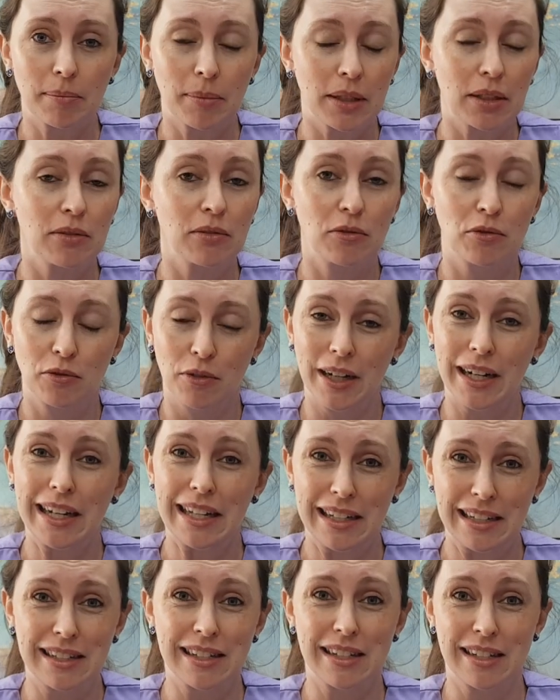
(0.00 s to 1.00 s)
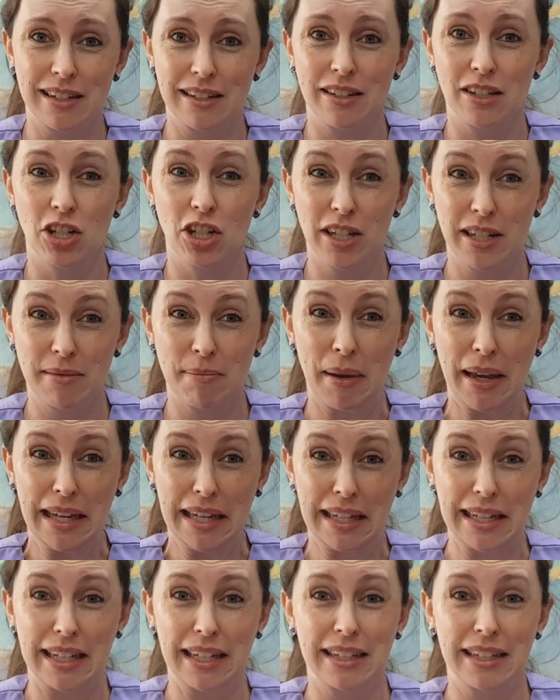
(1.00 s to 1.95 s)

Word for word: but really it's just making